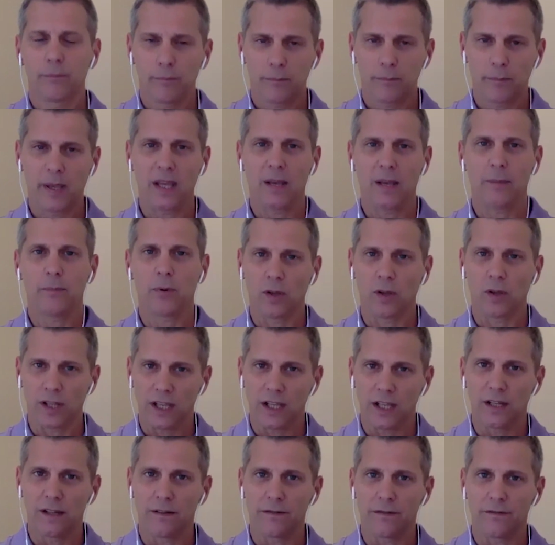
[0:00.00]
people
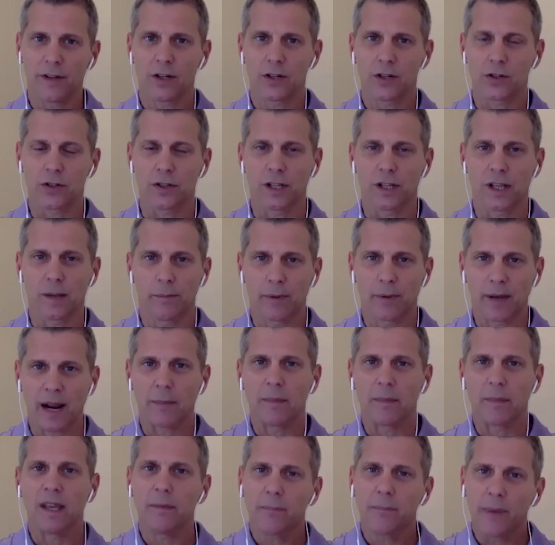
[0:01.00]
individually, but
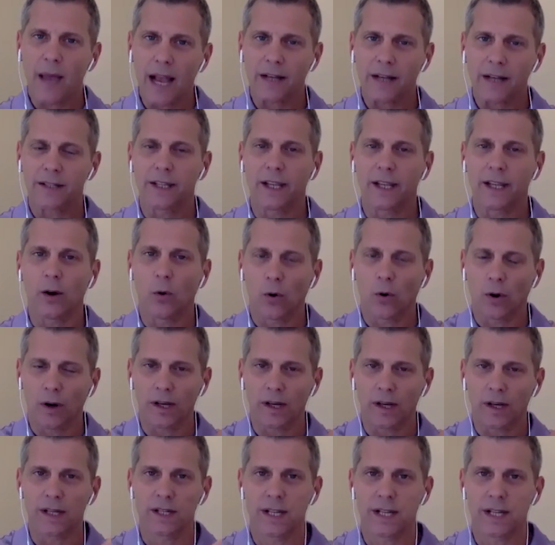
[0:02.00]
I'm impacting
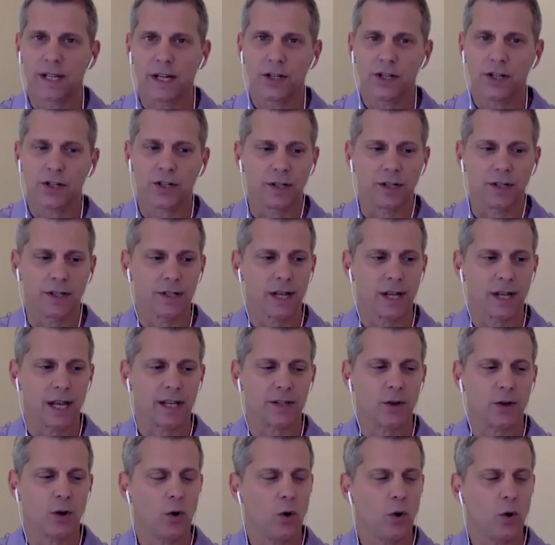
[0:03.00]
organizations
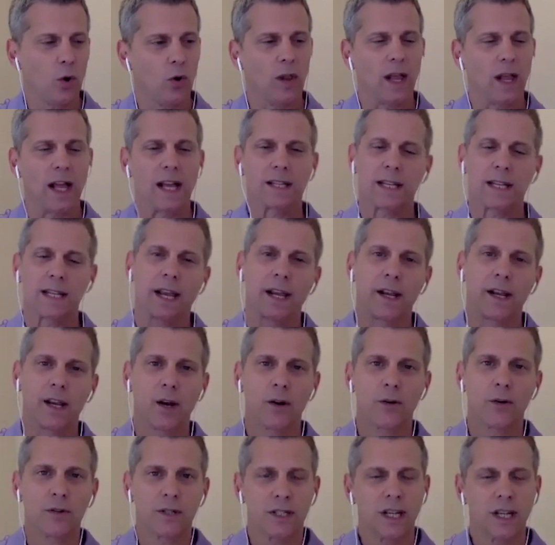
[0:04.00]
as a whole as I
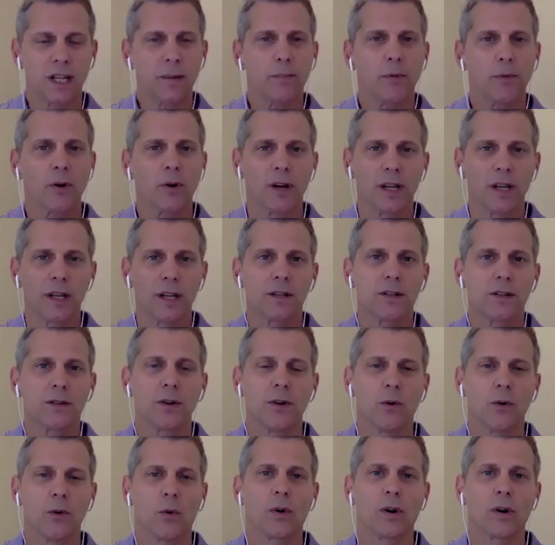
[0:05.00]
go deeper
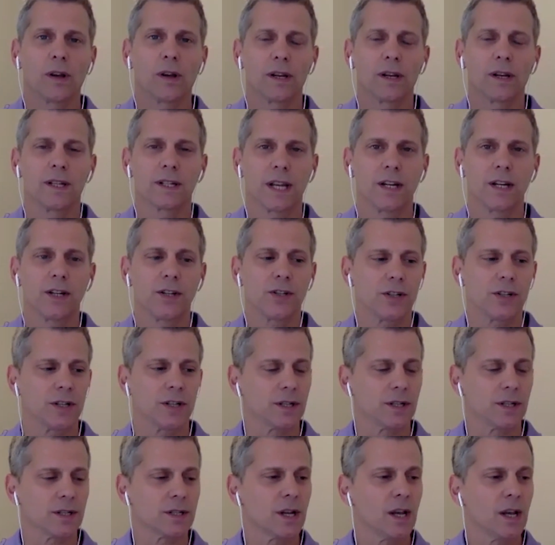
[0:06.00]
into
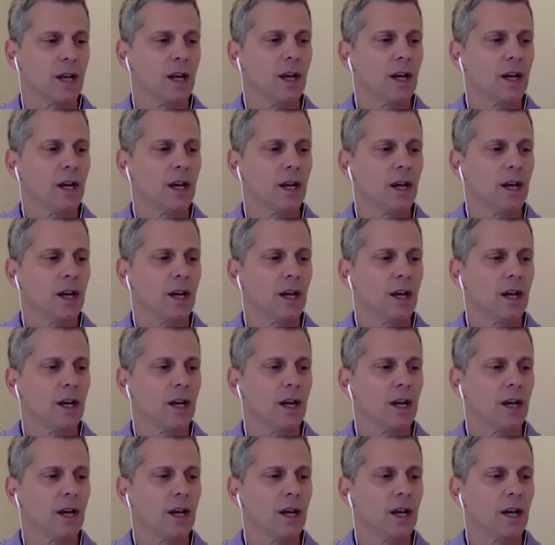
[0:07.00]
organizations